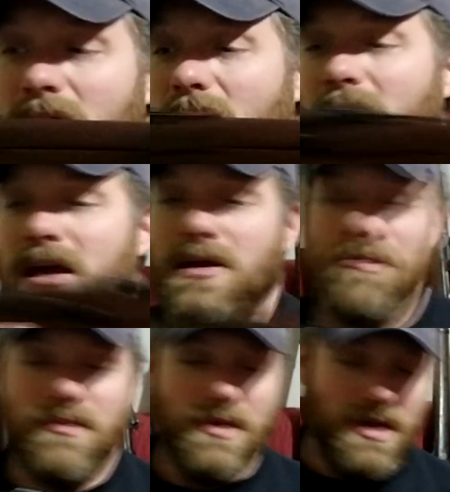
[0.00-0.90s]
And
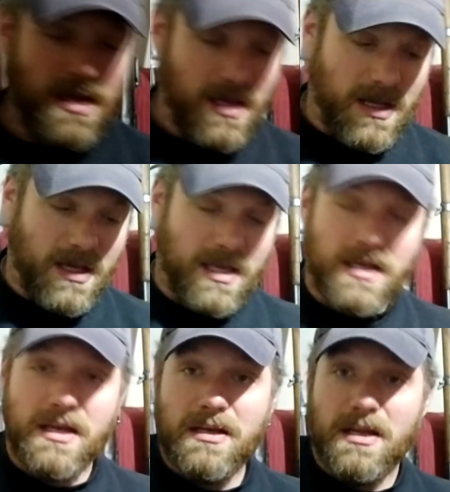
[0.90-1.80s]

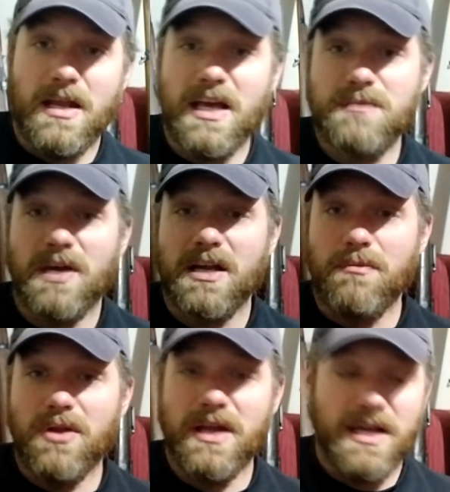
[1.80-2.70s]
again, it has my
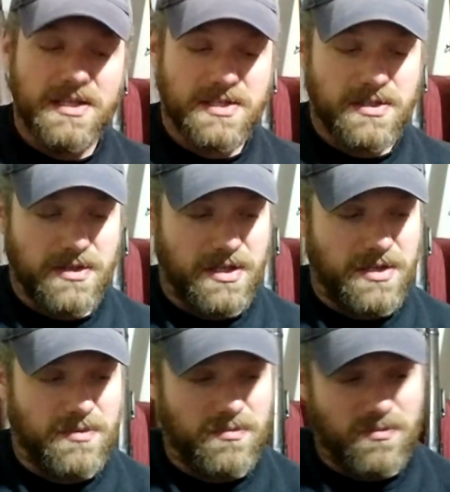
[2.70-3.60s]
complaints.
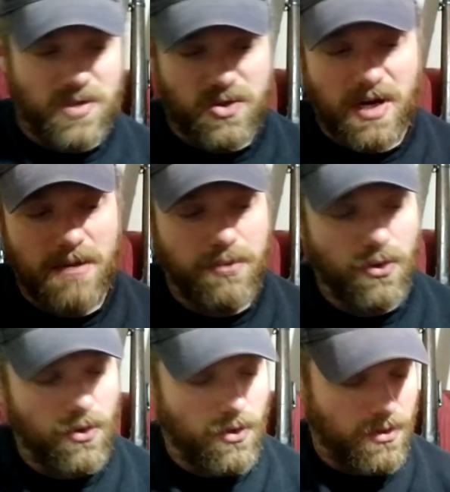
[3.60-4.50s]
The straight
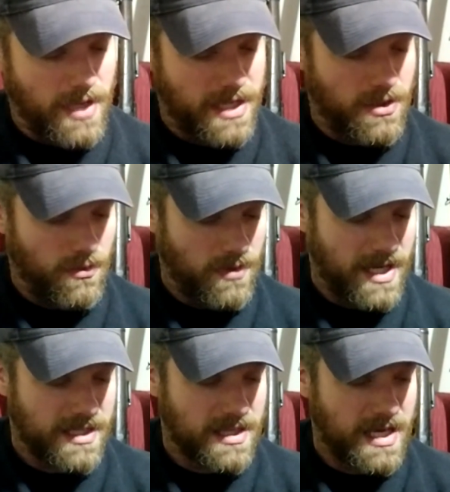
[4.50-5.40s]
pull, I don't
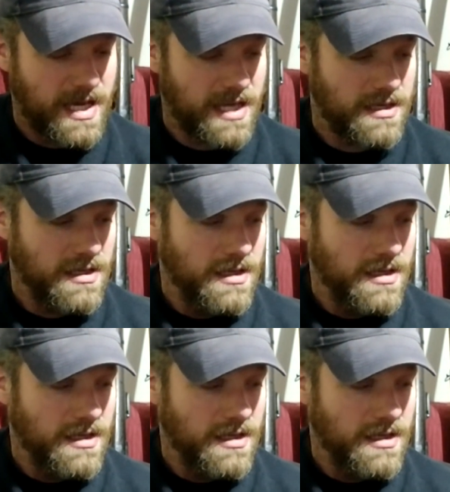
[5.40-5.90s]
like that.